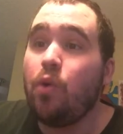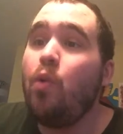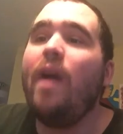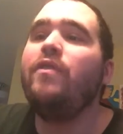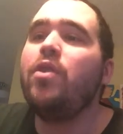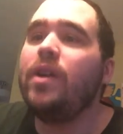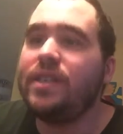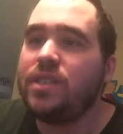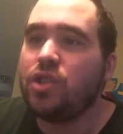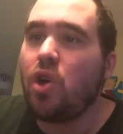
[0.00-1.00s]
whoever
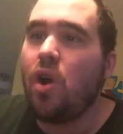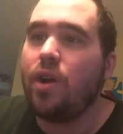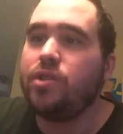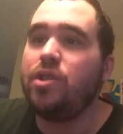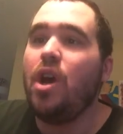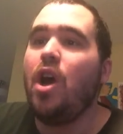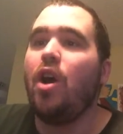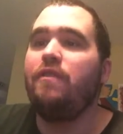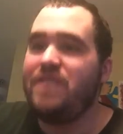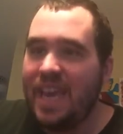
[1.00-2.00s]
is in charge
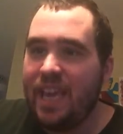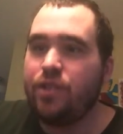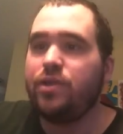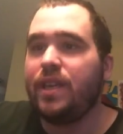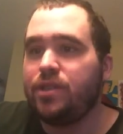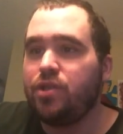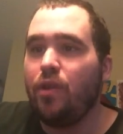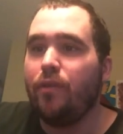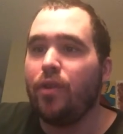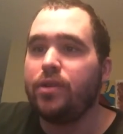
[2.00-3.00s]
of the internet
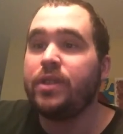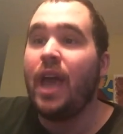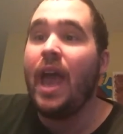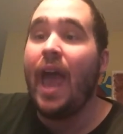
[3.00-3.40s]
servers